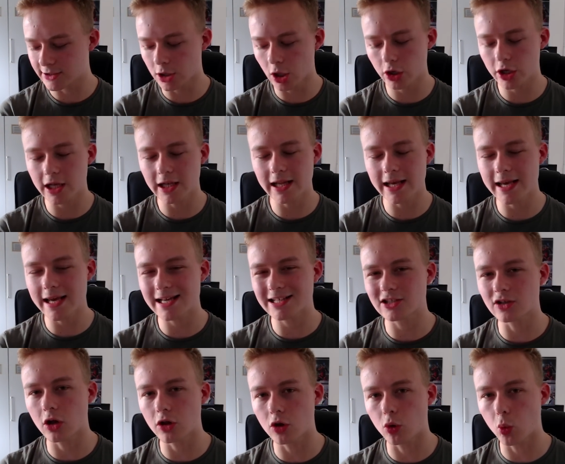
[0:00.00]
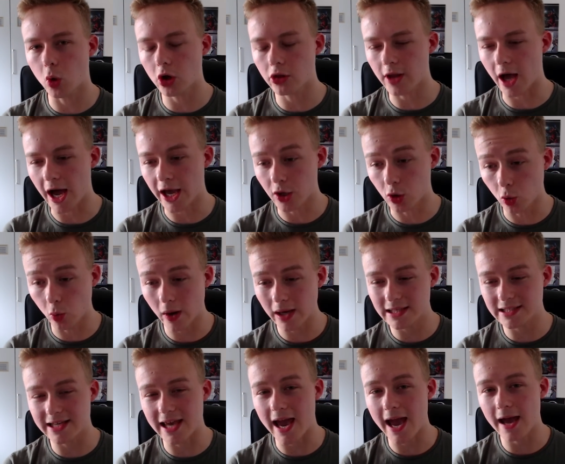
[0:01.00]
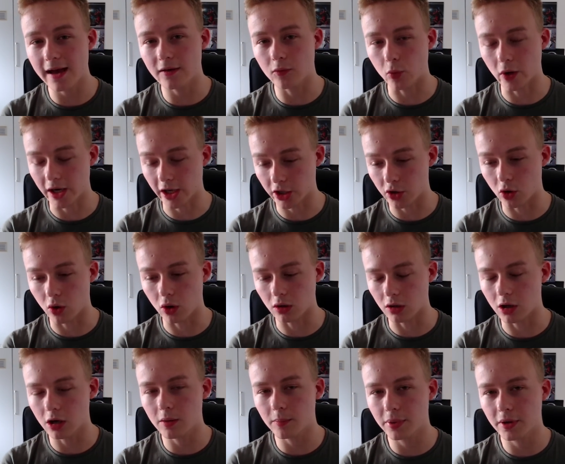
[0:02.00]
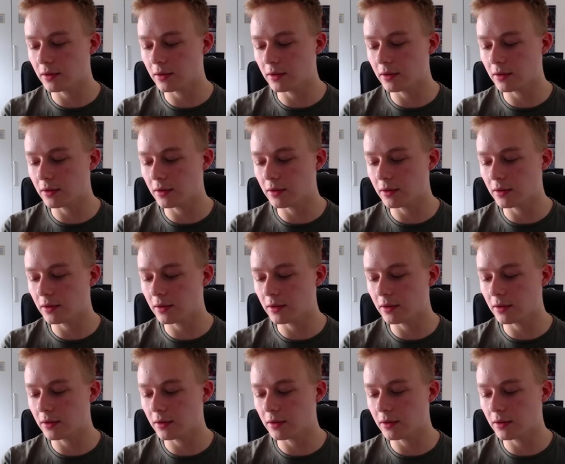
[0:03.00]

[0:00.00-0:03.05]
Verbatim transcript: Luckily, it's not the one that I always get when I call up.